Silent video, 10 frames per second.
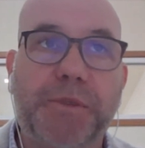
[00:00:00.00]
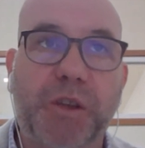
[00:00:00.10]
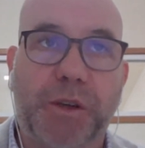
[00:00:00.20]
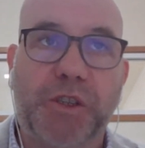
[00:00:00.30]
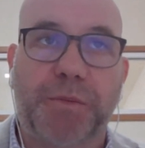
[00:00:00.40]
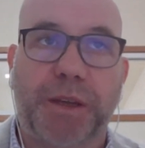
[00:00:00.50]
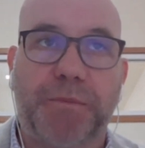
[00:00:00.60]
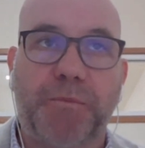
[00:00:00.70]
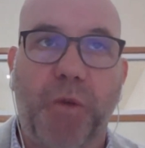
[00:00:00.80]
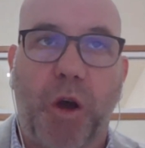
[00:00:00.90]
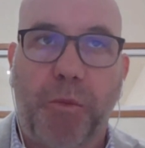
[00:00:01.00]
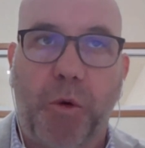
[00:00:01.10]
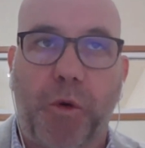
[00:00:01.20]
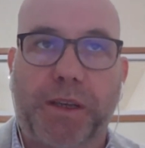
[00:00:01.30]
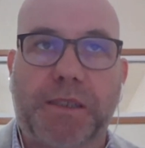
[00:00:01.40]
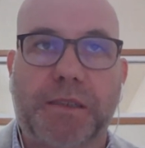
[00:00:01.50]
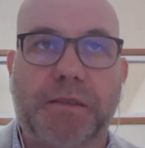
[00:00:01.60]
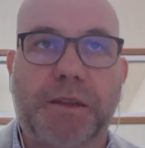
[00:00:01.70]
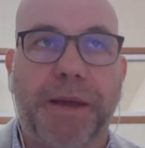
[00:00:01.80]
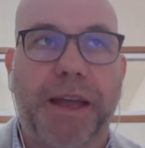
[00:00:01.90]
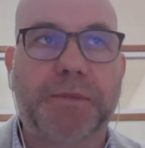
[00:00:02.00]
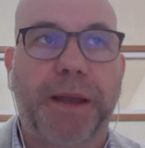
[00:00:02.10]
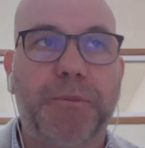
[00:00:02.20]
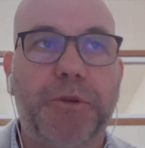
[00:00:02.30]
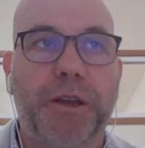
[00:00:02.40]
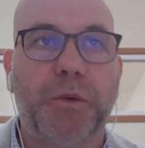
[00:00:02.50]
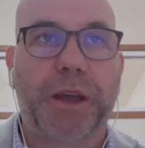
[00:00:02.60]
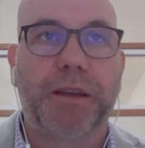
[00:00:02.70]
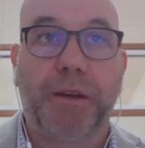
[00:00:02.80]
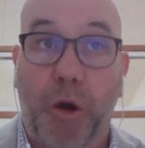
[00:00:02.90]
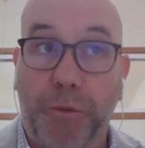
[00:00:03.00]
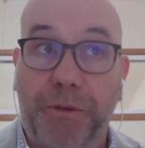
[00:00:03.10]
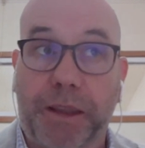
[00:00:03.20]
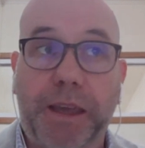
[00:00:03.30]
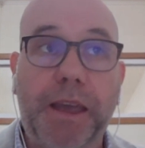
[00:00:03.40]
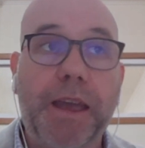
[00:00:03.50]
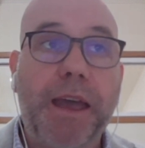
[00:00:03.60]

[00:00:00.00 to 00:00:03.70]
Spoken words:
So we should be well poised to bounce back pretty quick, hopefully.